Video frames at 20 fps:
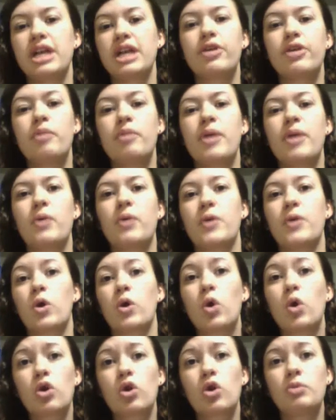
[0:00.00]
hear about their
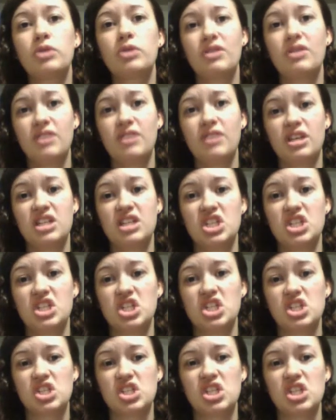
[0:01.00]
horrible living
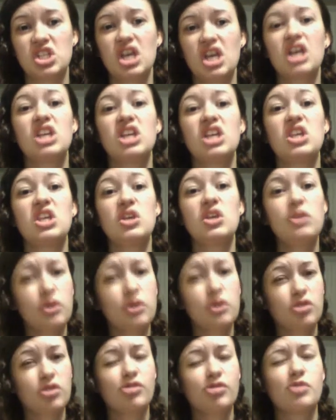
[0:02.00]
conditions, you'll
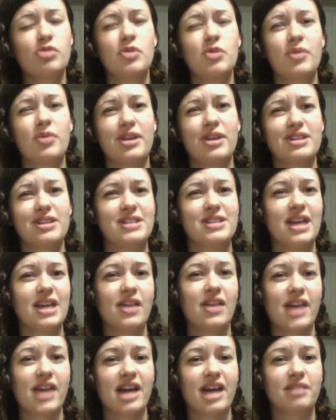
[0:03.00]
agree with me when I say
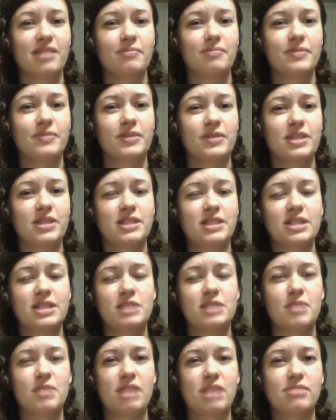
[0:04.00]
that this
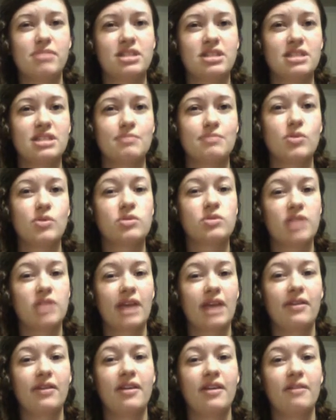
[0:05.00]
disbandment is most
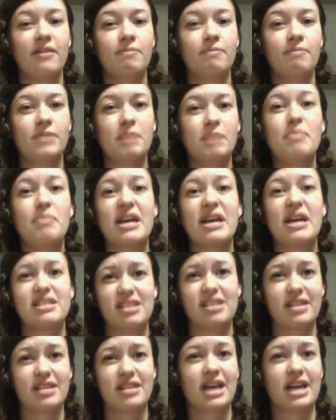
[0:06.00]
likely the best
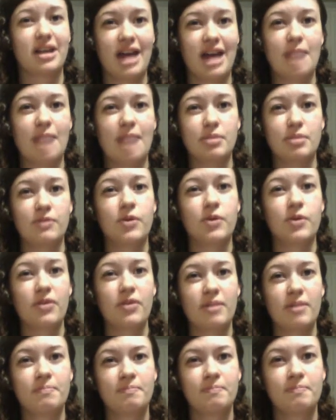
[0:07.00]
thing that could happen for
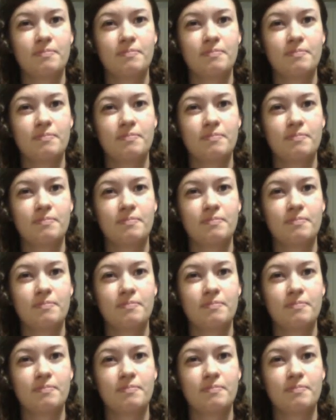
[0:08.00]
them.